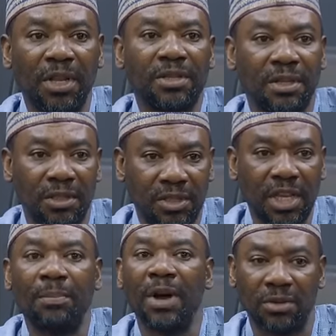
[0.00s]
Please
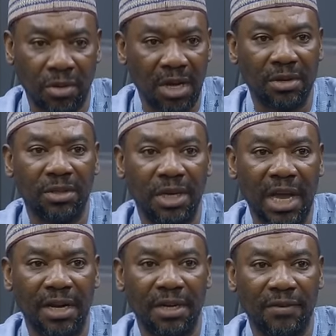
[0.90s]
step out. Go
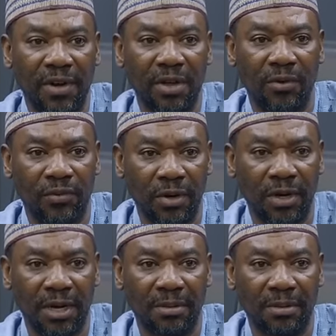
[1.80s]
and identify your phone.